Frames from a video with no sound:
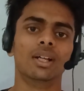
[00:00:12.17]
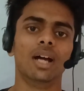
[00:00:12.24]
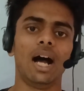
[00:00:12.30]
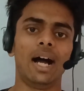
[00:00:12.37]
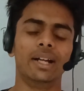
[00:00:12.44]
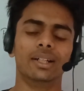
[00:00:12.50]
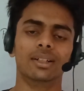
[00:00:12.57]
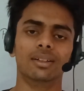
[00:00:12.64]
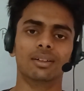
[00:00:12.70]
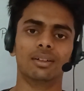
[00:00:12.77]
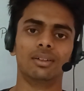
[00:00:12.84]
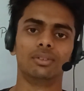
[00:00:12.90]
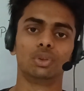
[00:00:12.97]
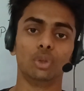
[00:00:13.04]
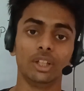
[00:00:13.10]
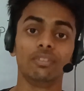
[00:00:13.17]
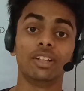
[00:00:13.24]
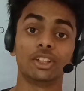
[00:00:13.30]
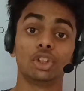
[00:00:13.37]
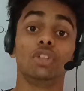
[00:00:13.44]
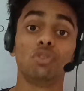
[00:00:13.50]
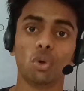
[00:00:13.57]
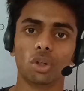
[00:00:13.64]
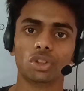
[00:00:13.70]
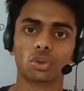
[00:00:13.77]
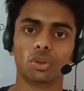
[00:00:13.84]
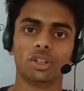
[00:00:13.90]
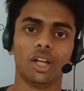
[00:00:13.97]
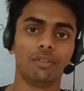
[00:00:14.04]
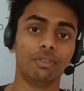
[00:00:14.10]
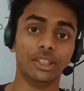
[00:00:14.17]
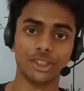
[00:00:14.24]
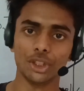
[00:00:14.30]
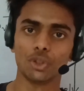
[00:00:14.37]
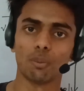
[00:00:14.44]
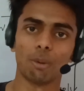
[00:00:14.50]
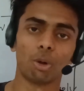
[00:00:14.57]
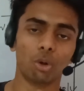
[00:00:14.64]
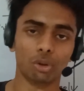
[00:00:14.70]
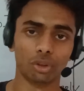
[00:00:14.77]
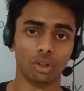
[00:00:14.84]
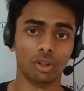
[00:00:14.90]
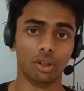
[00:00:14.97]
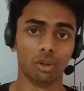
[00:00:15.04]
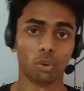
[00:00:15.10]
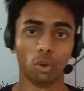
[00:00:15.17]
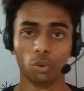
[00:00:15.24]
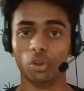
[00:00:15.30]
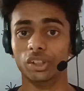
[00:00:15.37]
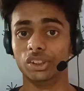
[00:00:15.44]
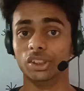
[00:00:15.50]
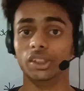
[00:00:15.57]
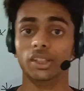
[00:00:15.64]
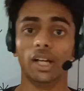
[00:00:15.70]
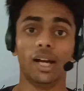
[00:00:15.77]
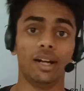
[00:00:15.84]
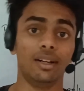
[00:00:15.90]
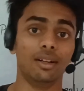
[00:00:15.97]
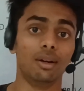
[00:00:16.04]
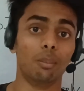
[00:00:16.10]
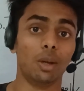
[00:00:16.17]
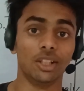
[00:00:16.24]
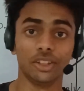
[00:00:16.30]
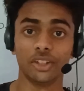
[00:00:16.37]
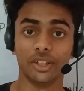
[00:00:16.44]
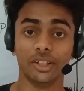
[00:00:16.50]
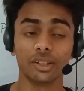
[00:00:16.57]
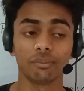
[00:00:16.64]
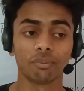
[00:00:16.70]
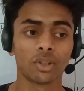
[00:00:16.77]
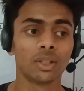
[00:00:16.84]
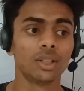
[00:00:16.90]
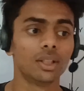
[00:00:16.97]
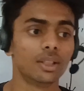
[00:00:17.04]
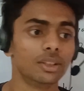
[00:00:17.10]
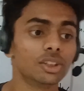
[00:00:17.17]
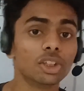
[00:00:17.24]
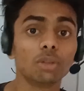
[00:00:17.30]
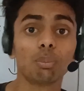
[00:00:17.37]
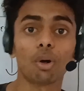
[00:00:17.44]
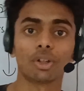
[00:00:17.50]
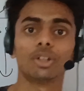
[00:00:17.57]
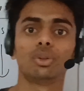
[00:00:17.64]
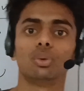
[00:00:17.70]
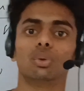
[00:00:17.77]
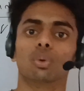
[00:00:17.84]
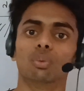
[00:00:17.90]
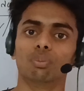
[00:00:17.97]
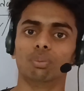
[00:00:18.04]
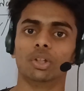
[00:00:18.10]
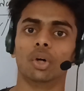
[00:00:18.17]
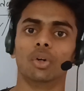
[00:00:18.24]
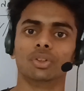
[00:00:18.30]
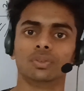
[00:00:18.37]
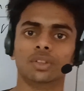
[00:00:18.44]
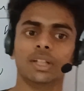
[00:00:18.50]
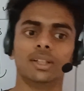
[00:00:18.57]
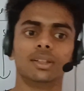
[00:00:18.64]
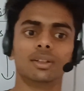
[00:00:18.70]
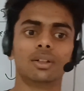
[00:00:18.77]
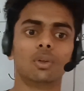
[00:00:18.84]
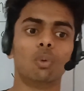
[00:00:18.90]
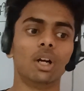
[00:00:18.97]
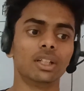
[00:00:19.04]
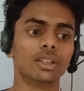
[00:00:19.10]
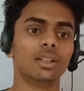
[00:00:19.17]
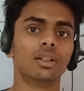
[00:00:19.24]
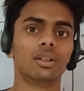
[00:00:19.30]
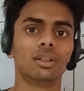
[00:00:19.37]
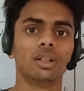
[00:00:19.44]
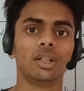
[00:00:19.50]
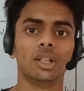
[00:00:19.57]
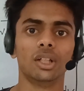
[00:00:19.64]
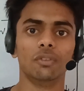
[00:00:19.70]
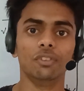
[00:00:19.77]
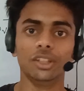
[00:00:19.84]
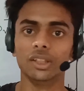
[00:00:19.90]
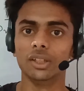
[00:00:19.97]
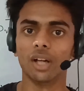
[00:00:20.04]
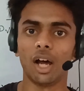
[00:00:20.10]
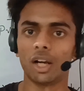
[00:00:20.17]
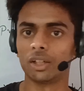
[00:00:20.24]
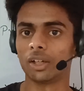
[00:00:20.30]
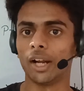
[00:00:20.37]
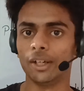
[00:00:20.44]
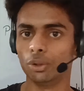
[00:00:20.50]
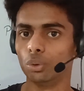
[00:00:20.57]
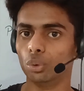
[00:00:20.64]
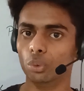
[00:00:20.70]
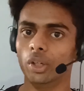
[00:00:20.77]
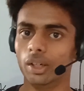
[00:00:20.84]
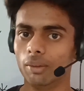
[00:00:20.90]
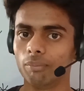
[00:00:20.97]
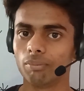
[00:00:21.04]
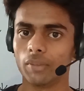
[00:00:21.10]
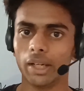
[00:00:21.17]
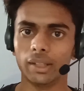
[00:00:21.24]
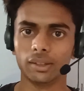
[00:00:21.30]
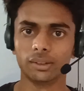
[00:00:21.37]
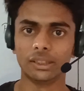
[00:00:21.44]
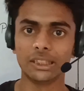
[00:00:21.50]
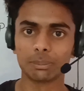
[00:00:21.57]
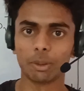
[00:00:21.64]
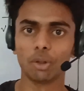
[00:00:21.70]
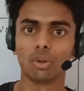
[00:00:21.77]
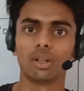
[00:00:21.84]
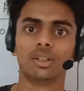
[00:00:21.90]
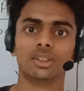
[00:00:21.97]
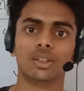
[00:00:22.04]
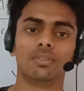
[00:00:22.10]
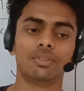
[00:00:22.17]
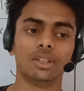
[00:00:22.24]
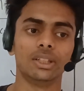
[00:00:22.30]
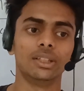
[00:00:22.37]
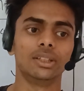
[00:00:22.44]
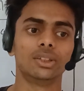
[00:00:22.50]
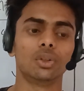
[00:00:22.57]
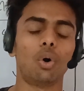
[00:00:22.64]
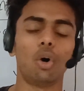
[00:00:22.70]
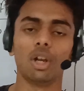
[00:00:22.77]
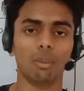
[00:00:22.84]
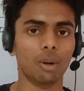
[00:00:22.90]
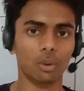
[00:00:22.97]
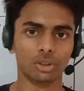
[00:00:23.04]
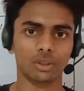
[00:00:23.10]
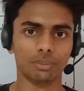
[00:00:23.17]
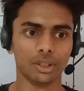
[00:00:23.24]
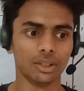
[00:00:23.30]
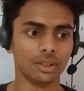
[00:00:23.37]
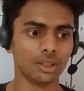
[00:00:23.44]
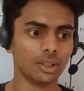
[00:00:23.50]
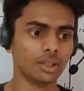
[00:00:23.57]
And today we actually focus on that basics of the concurrency and multi-threading. This is important to know because of that what the we are trying to do here. Like this particular concept is all about something.